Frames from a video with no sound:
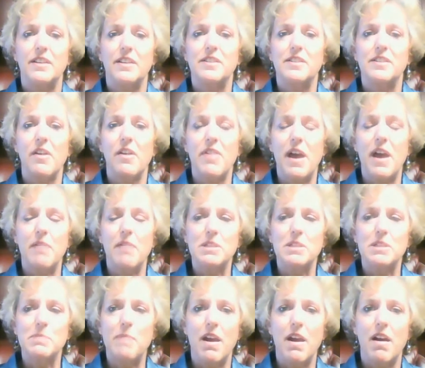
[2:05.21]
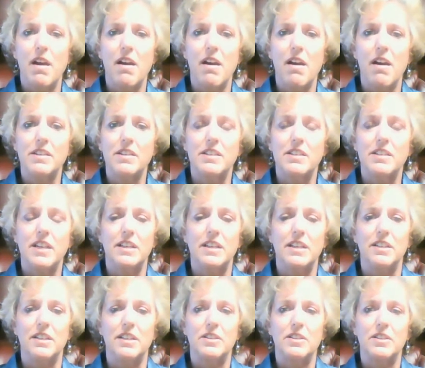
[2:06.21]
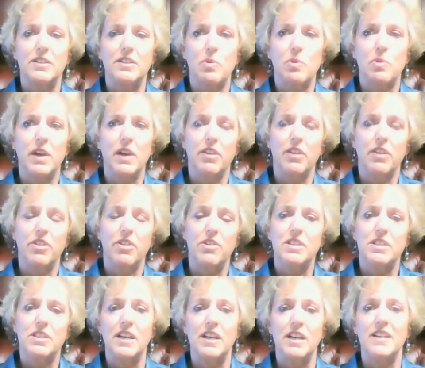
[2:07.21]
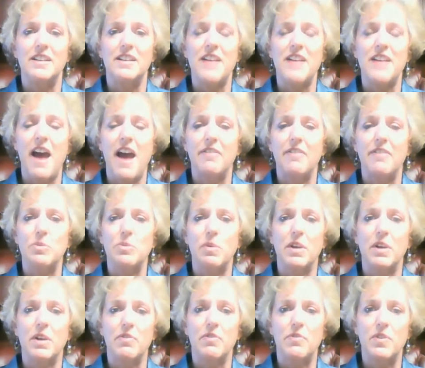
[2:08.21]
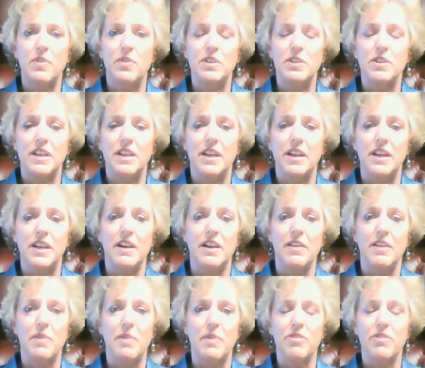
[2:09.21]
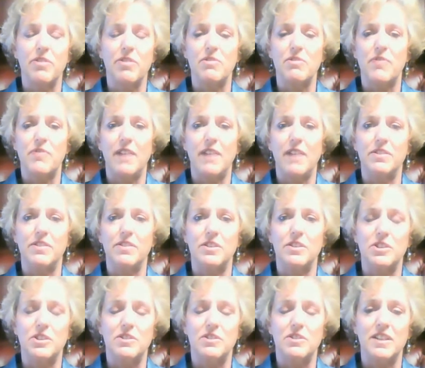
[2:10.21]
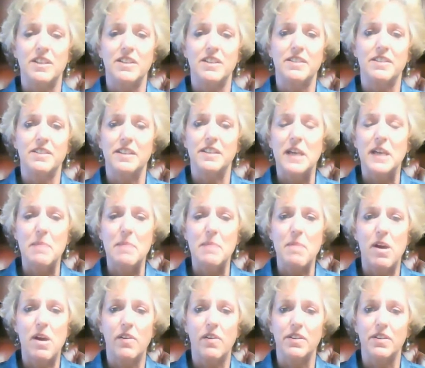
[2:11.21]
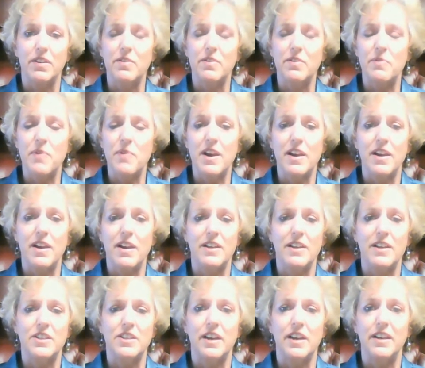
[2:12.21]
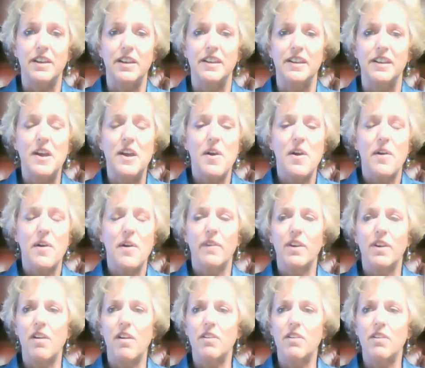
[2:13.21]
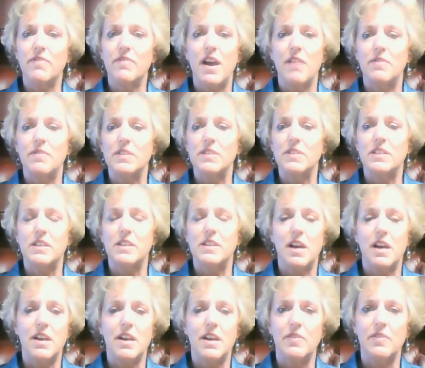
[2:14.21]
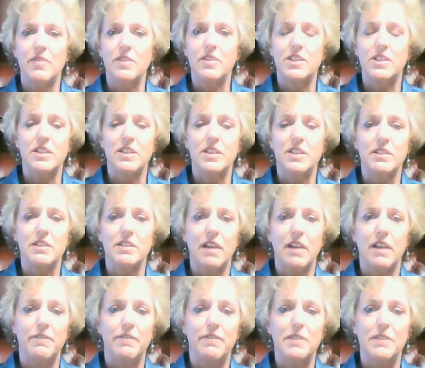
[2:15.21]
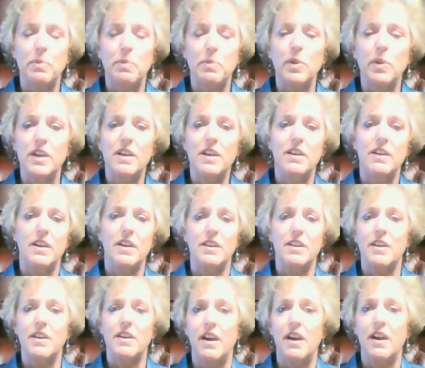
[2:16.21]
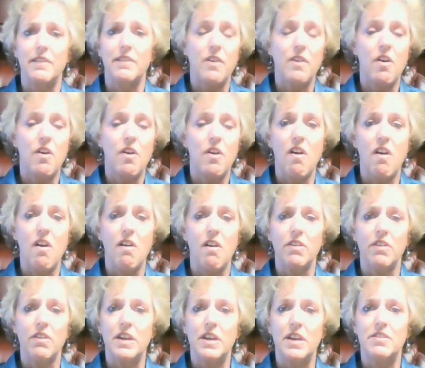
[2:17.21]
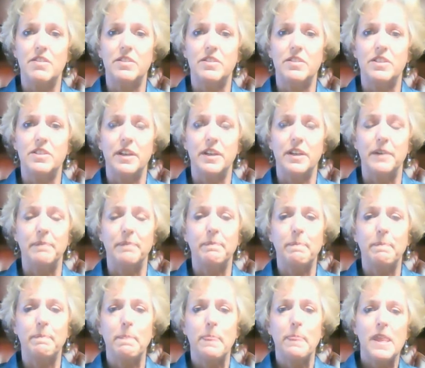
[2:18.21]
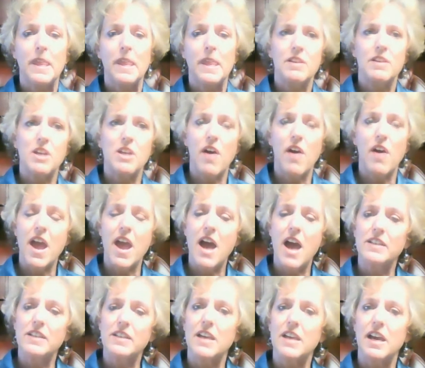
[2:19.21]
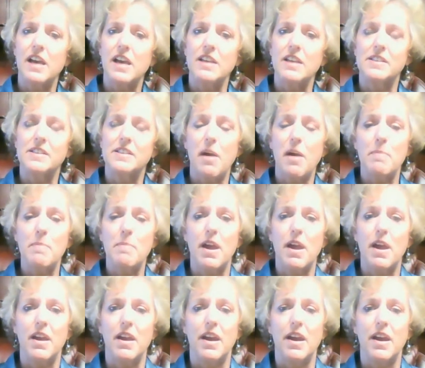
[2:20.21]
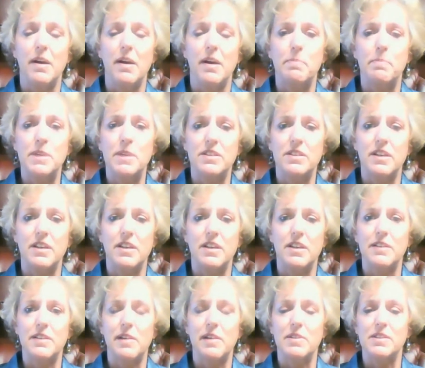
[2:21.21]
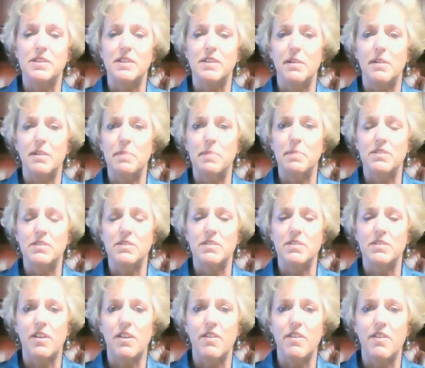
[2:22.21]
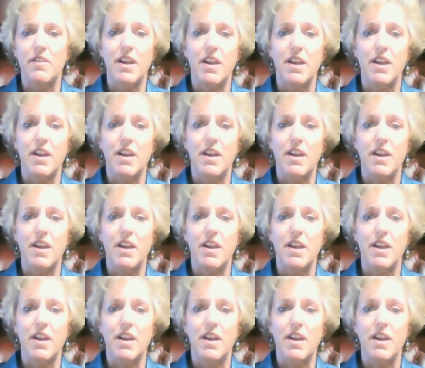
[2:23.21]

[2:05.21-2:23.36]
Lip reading: So that was my odyssey in 2013 and half of 2014. I went through 5 surgeries and chemo and radiation, and when all of that was done, I was just left depleted of all energy. So I had to sell my business. I was a business owner.